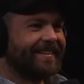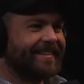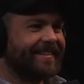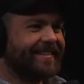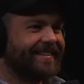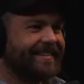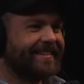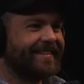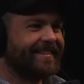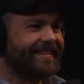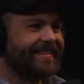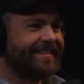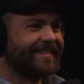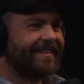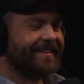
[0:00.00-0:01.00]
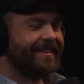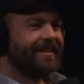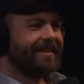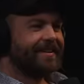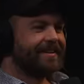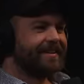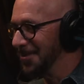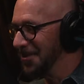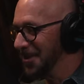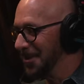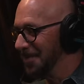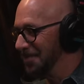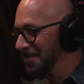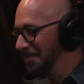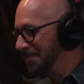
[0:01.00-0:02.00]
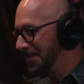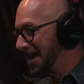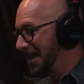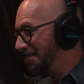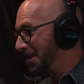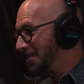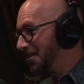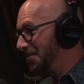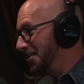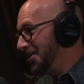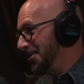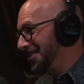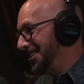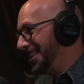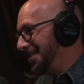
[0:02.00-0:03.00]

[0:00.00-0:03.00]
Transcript: or you know or the or the tech bubble burst.